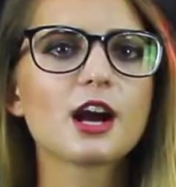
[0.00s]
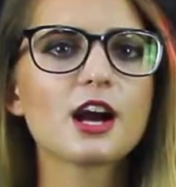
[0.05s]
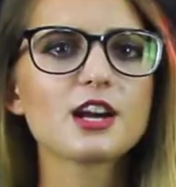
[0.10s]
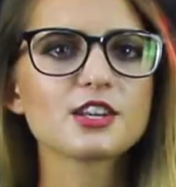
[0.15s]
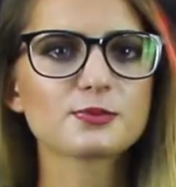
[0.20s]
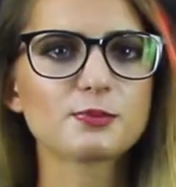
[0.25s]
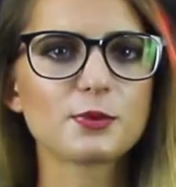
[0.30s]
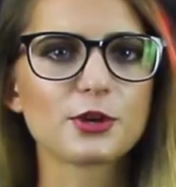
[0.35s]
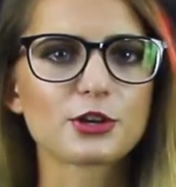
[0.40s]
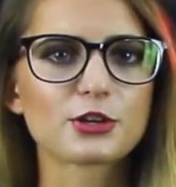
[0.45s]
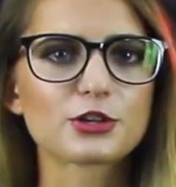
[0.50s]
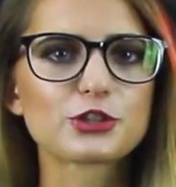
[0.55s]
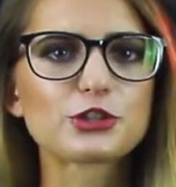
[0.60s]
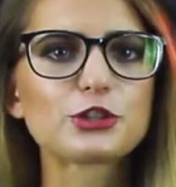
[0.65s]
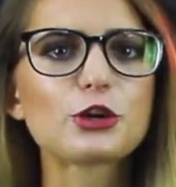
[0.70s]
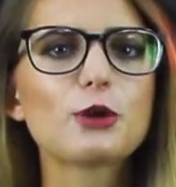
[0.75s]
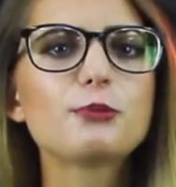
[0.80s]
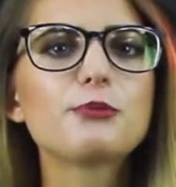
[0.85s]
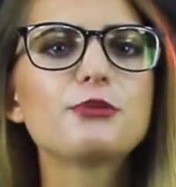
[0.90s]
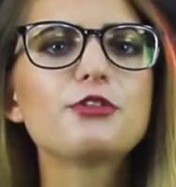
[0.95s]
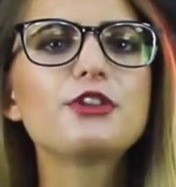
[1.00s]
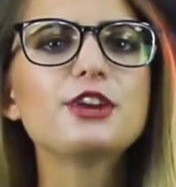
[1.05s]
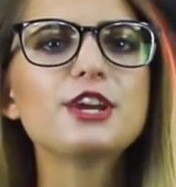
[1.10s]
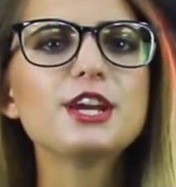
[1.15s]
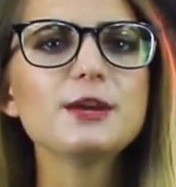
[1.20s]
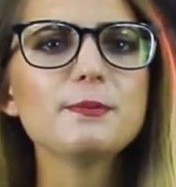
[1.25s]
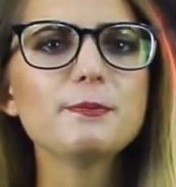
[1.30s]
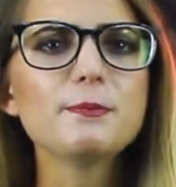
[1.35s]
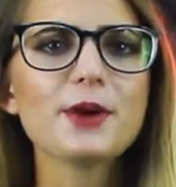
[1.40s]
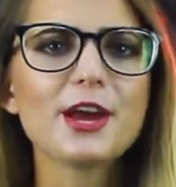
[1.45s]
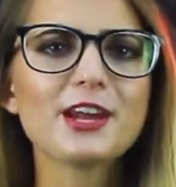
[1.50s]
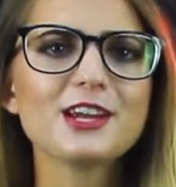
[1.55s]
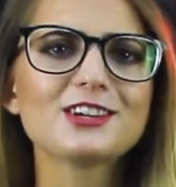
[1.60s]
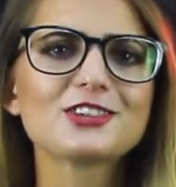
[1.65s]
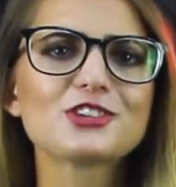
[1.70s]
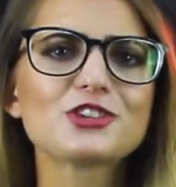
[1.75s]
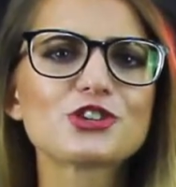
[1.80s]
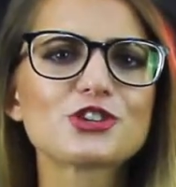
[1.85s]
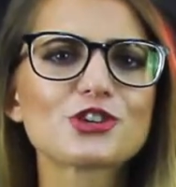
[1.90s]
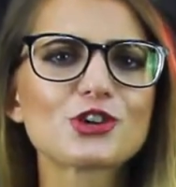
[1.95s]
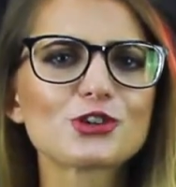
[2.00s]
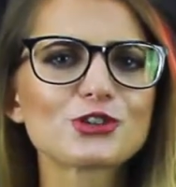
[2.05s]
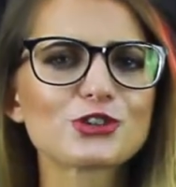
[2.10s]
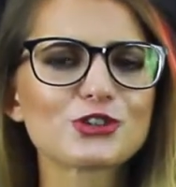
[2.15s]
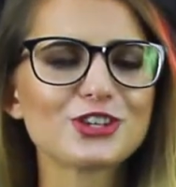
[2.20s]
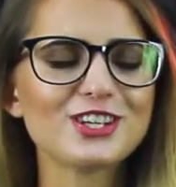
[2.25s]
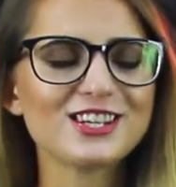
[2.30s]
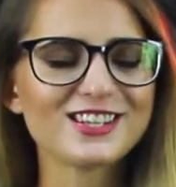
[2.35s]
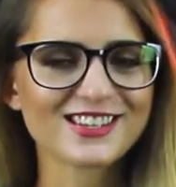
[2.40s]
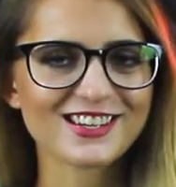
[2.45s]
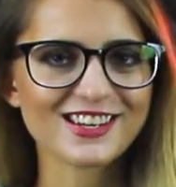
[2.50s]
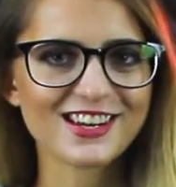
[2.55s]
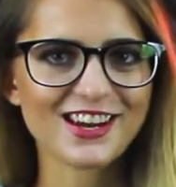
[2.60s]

Kasper stopped three penalty shots in the